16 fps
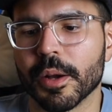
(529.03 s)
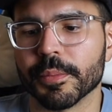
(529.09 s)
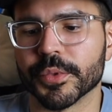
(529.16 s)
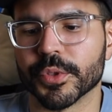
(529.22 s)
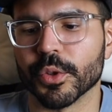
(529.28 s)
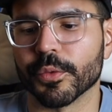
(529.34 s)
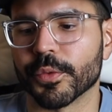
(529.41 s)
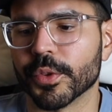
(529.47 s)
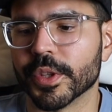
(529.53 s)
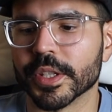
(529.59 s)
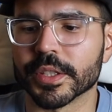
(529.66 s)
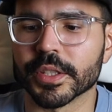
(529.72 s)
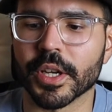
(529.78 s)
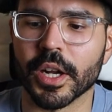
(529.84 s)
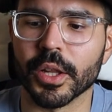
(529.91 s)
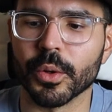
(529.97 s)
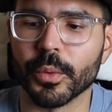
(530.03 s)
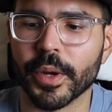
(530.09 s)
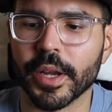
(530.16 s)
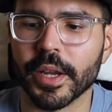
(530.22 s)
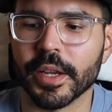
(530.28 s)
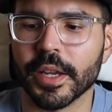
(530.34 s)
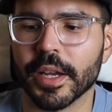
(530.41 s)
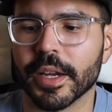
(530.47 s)
So for this
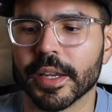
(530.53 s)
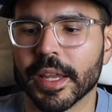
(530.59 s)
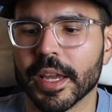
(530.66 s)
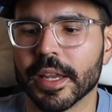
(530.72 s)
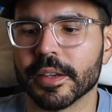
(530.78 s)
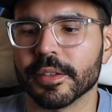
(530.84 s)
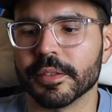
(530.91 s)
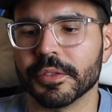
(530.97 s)
colorway, again,